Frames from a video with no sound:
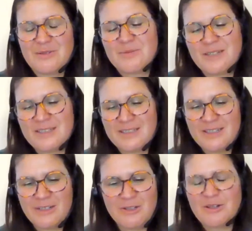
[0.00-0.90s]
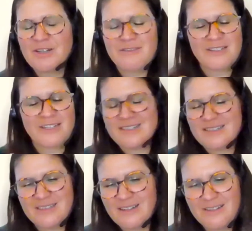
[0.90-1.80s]
humanitarian or even as
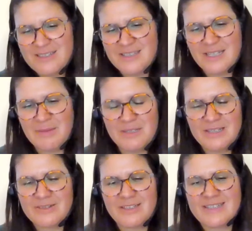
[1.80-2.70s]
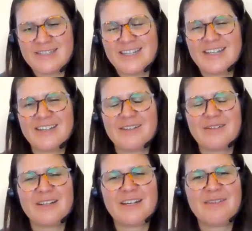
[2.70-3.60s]
as team leader, let's say, uh,
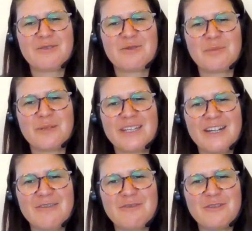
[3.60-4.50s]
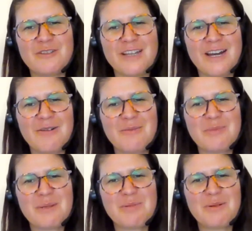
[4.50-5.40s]
I have to be careful on how
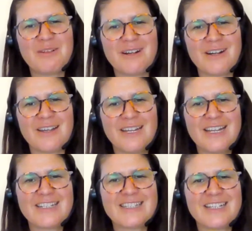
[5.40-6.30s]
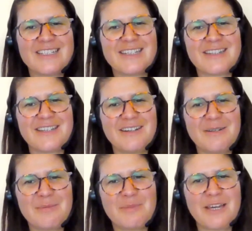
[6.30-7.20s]
people are changing their
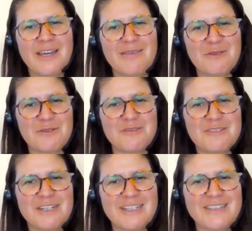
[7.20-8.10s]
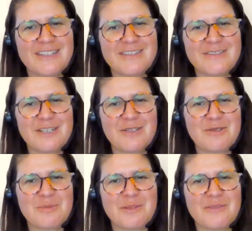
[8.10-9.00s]
behavior, right? And try
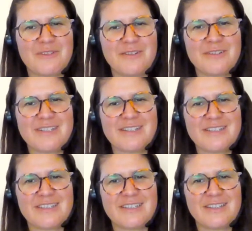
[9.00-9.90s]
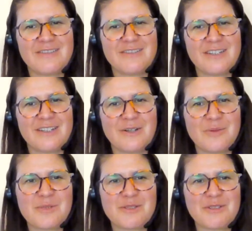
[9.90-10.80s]
to be very sensitive and
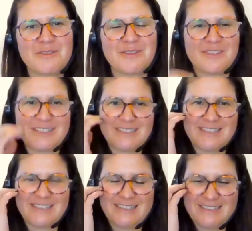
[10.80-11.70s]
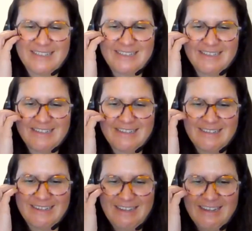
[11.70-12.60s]
observe all these things. And uh,
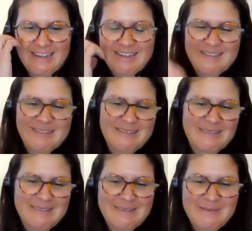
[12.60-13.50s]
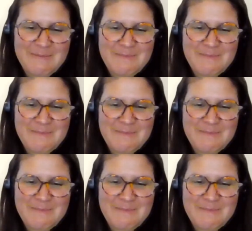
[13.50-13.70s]
uh,